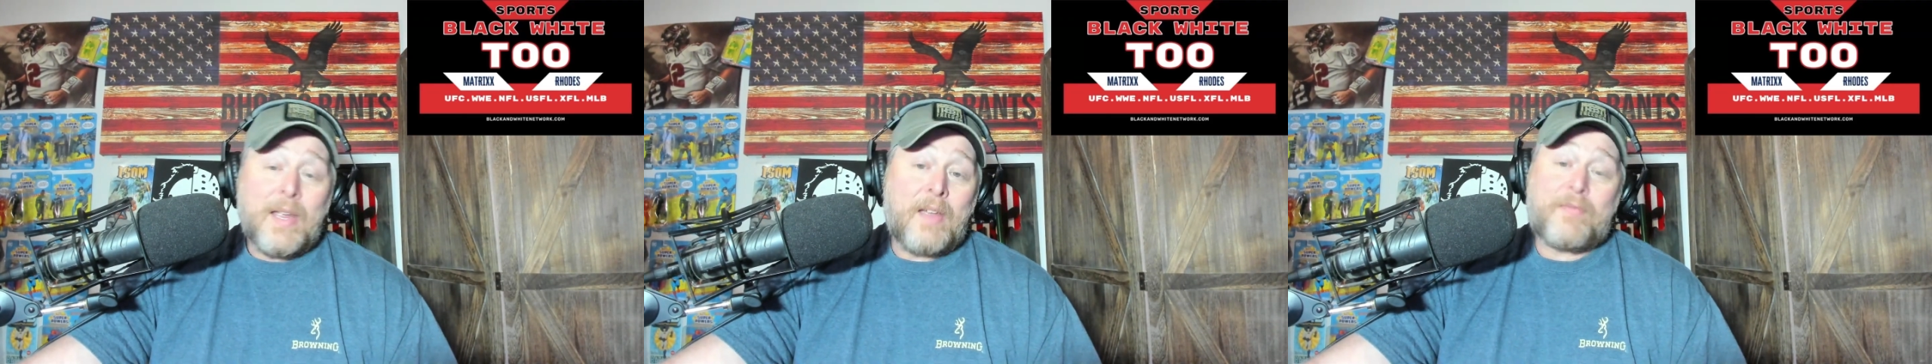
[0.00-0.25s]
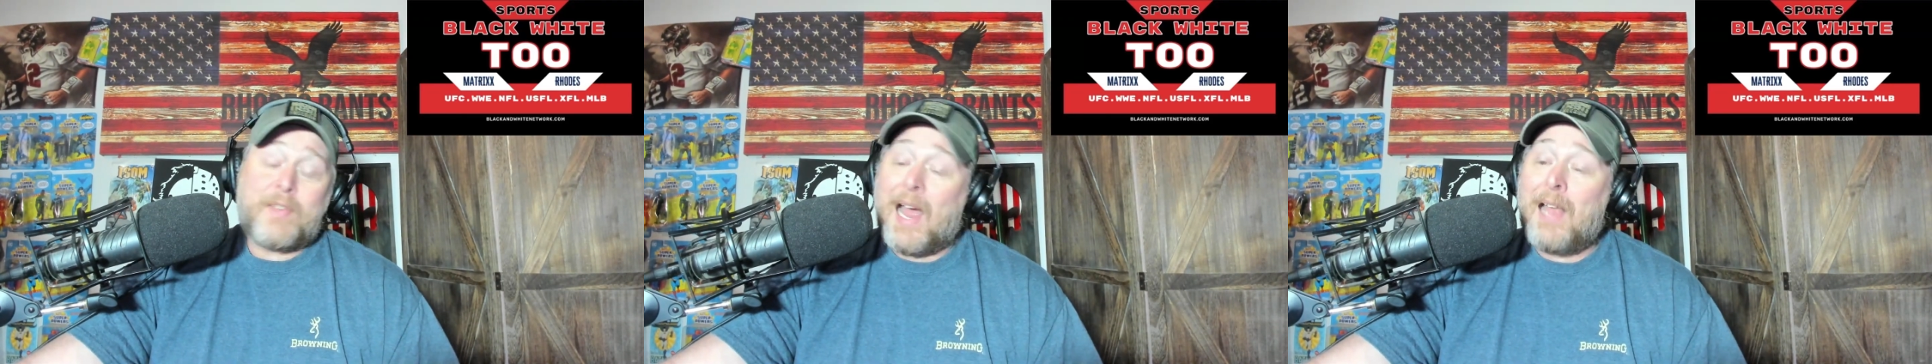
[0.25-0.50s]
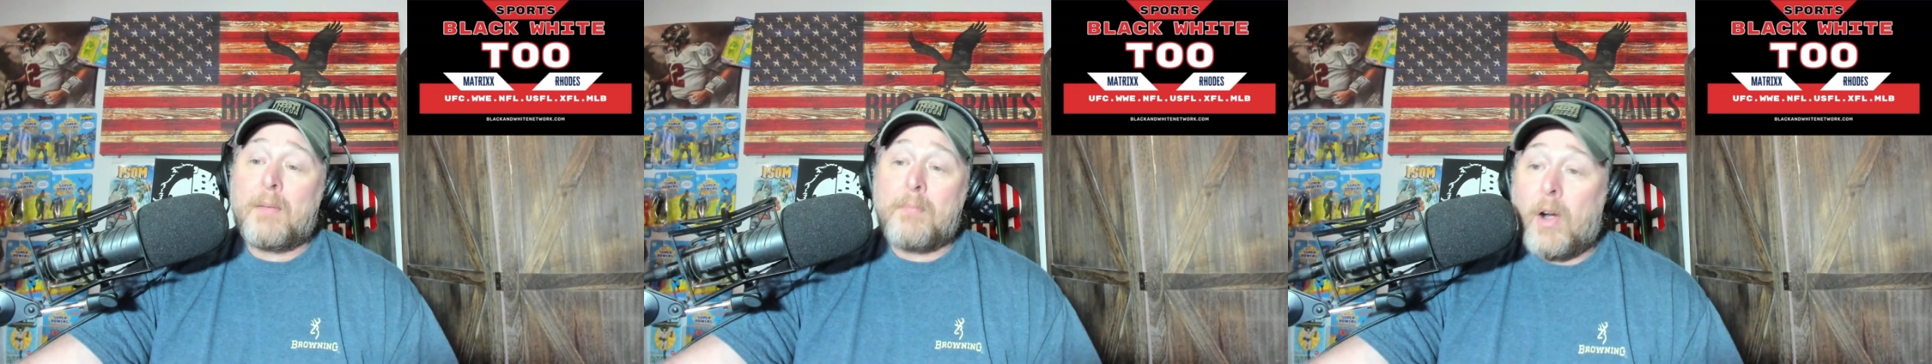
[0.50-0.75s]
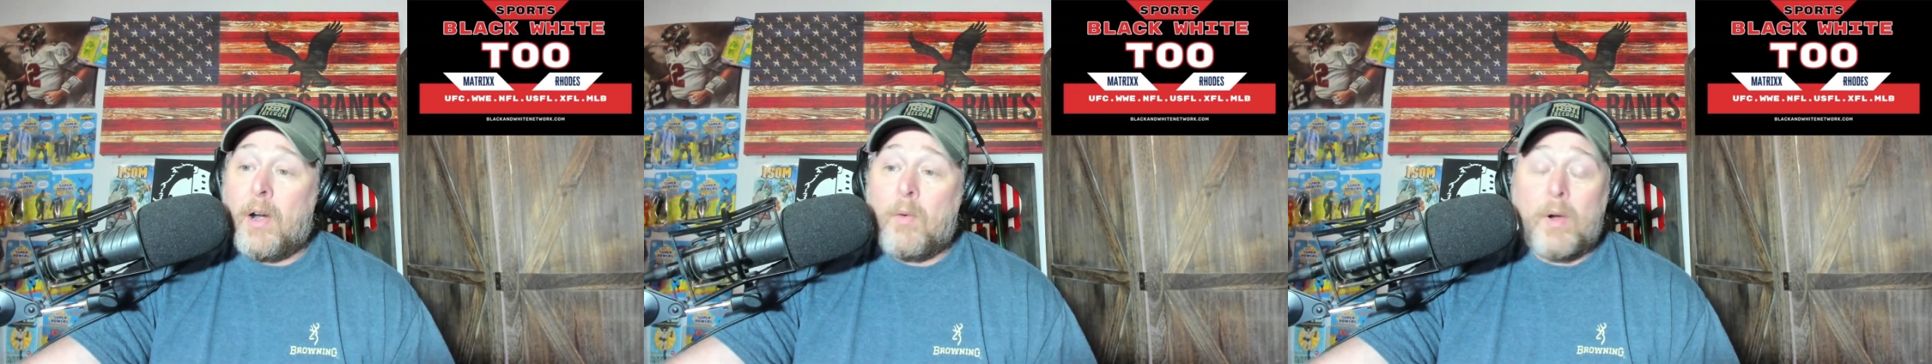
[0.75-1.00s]
If Kyler
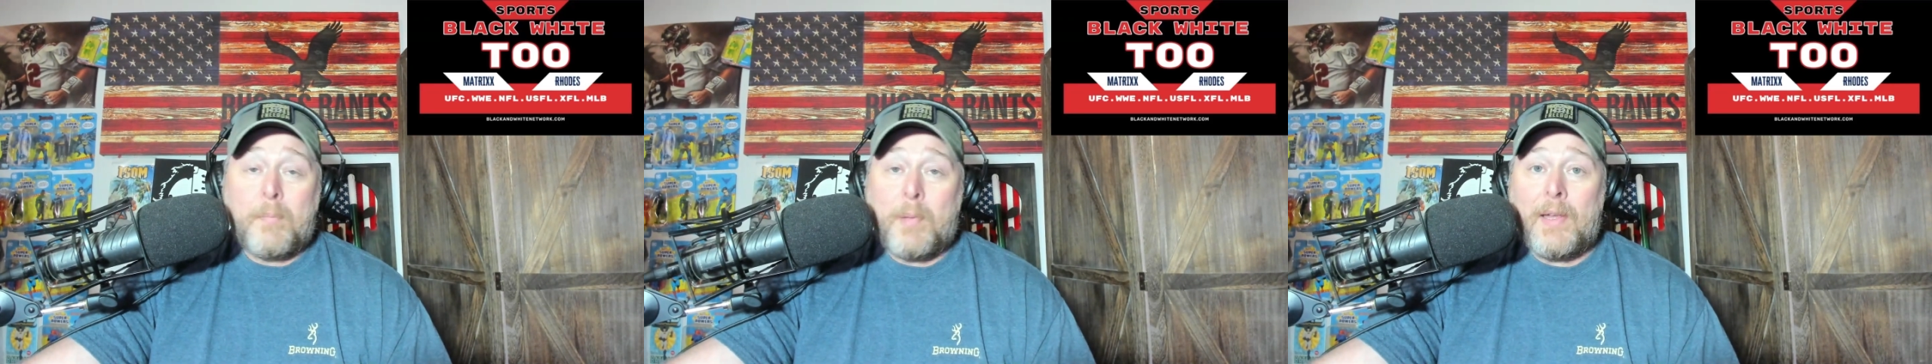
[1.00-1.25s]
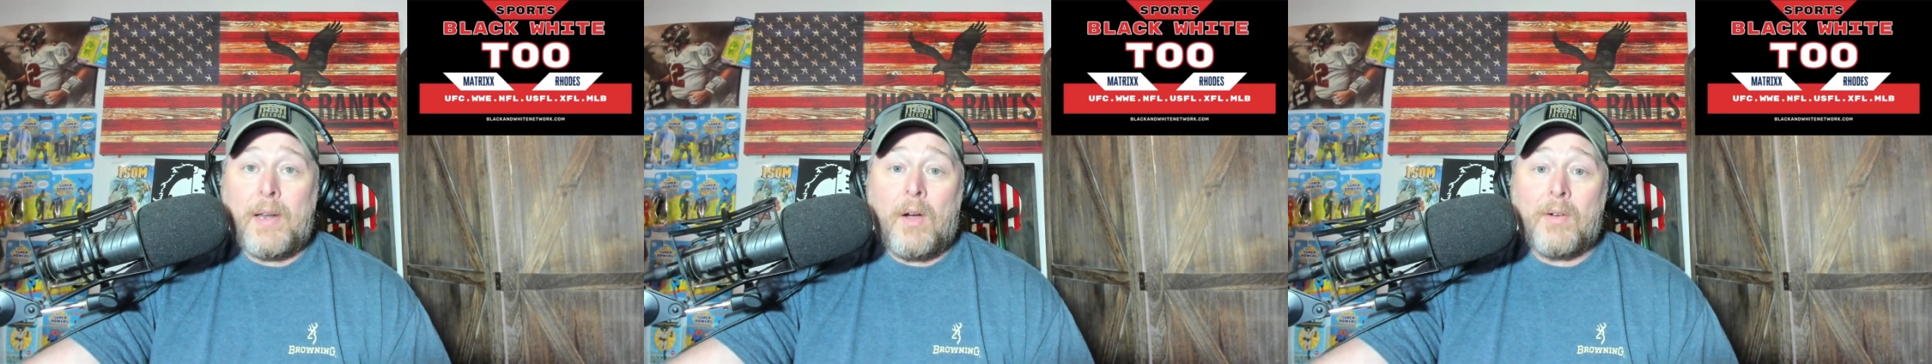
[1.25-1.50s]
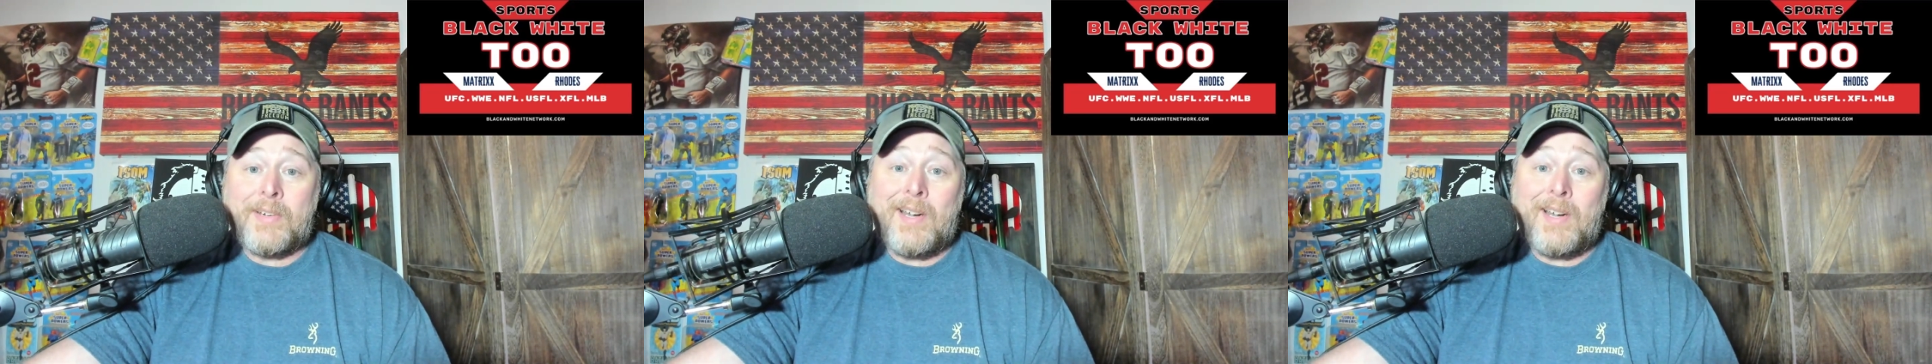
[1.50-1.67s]
Murray would have played all